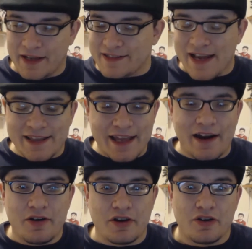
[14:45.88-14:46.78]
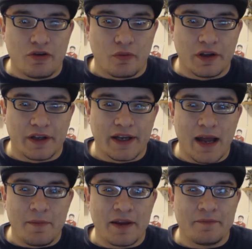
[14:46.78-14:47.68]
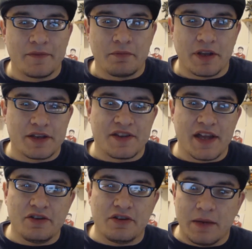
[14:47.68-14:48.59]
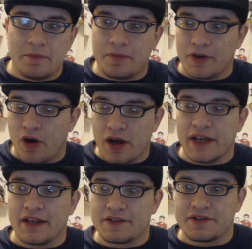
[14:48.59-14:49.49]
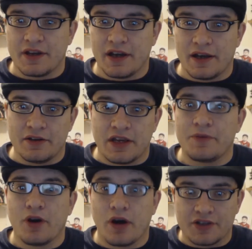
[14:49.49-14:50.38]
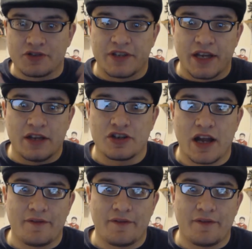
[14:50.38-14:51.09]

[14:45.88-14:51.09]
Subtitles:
it's not that hard to do, really. I mean, because then you keep the audience retention.